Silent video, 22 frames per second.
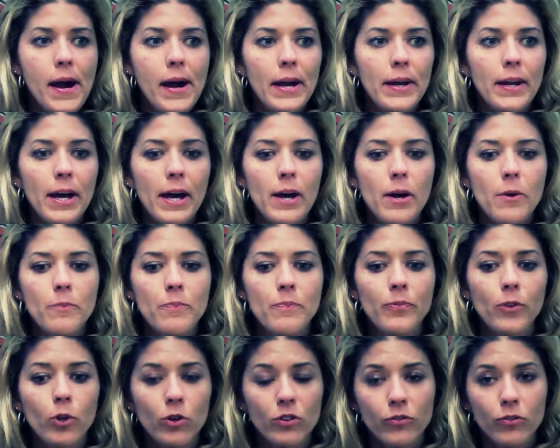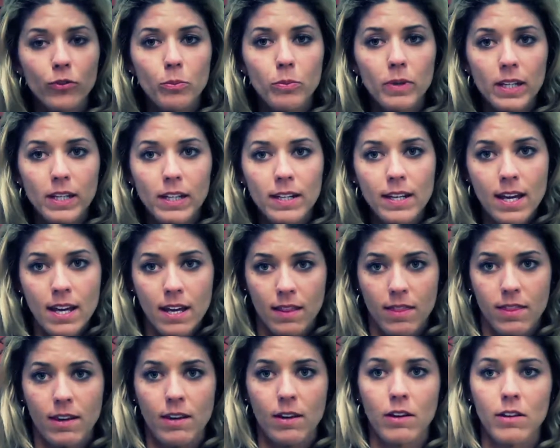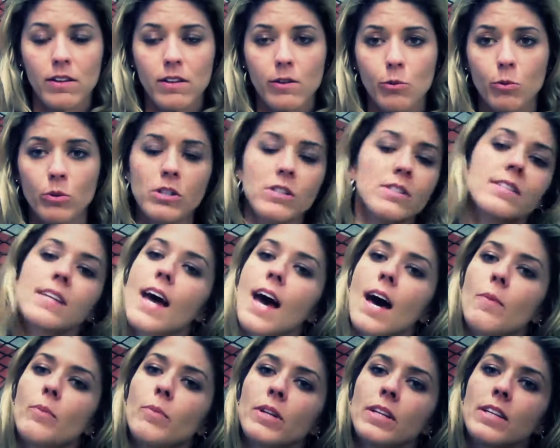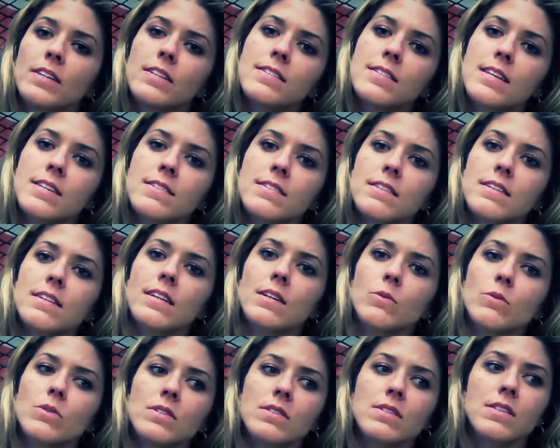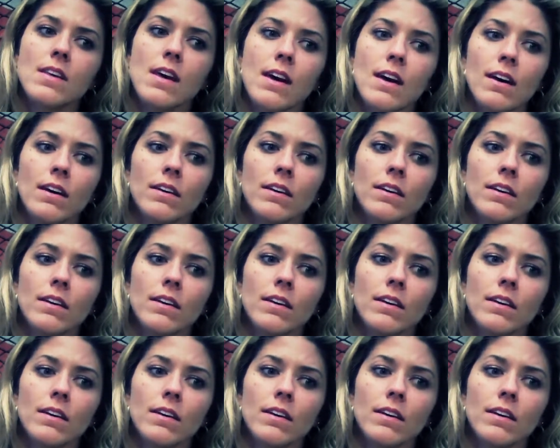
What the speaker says: And Lord forbid, the worst happened in the sense that he was